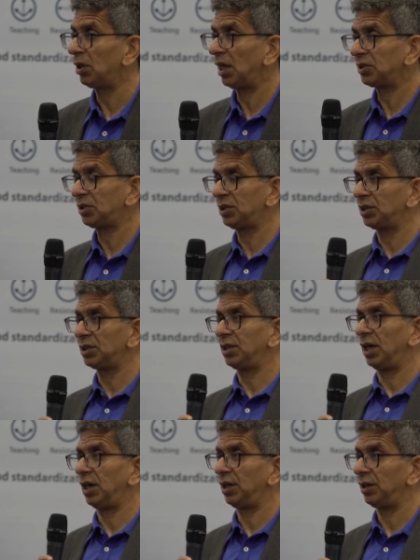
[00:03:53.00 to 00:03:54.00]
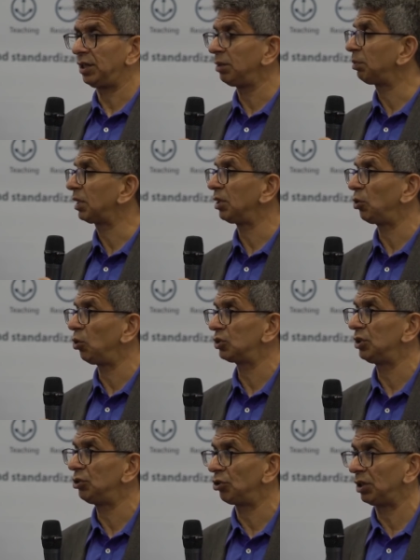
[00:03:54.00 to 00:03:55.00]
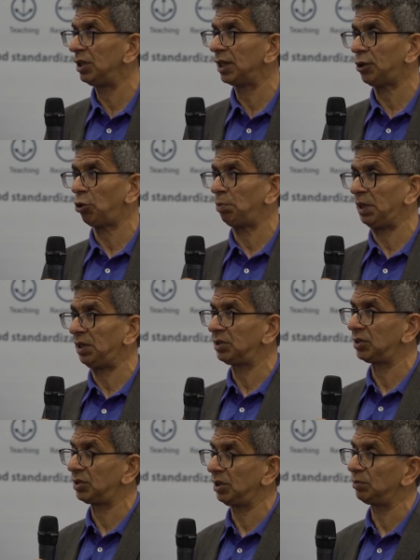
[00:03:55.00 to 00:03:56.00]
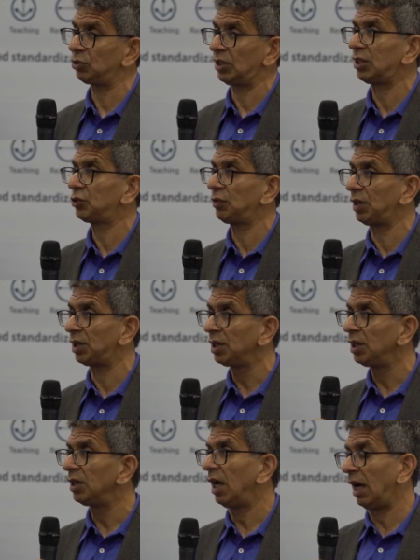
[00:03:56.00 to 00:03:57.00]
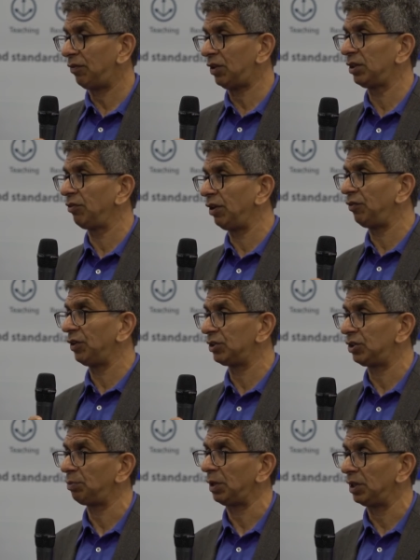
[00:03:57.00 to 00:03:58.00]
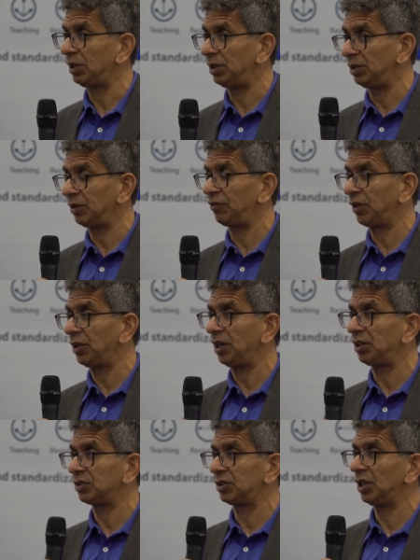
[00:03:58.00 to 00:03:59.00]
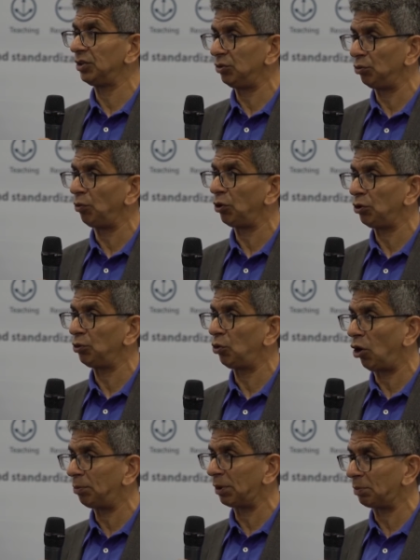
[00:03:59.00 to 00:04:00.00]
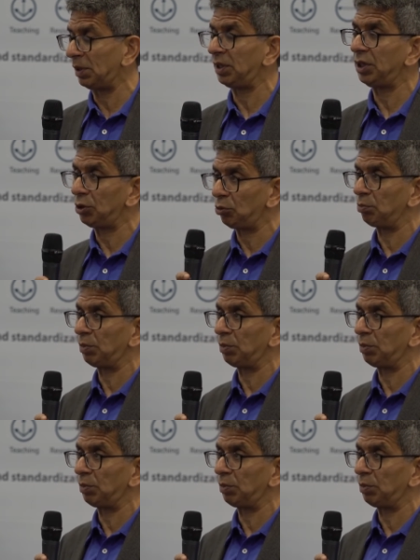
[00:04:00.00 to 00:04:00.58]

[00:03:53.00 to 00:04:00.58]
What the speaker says: last year. It typically goes in your electroplating system, so that's where after the wafer is typically, the front end is done, you want to do copper plating to